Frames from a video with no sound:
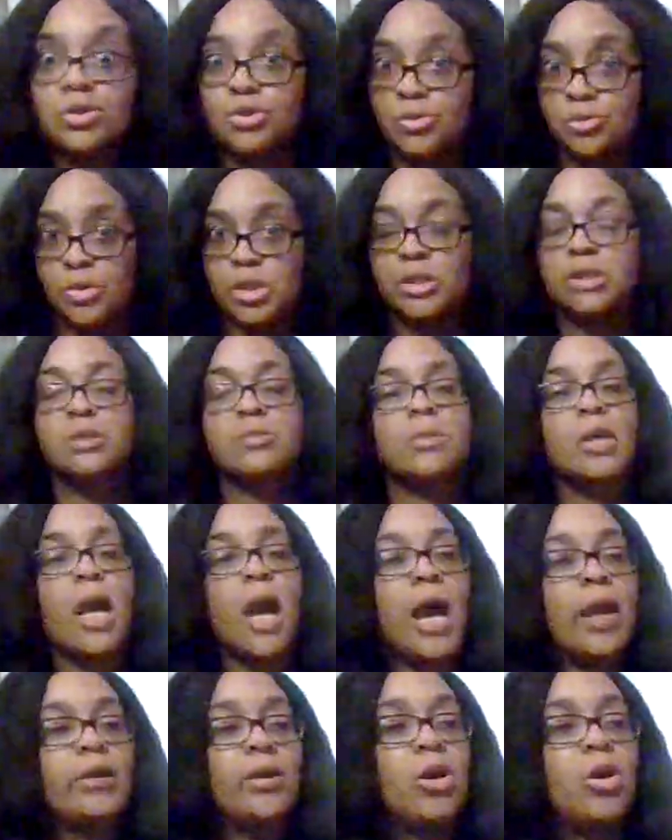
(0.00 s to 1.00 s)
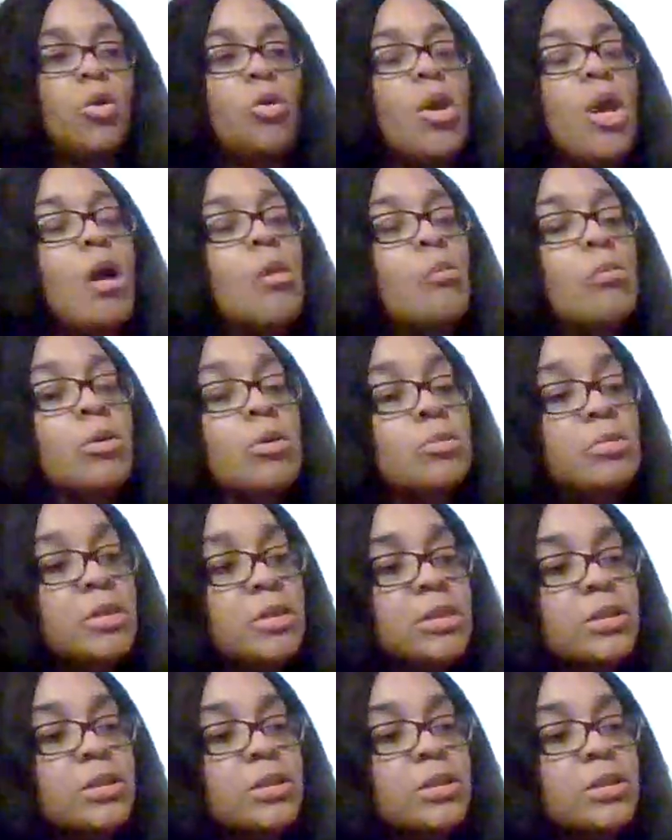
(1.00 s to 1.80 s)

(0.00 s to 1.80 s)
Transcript: Trust me, I know. But it'll be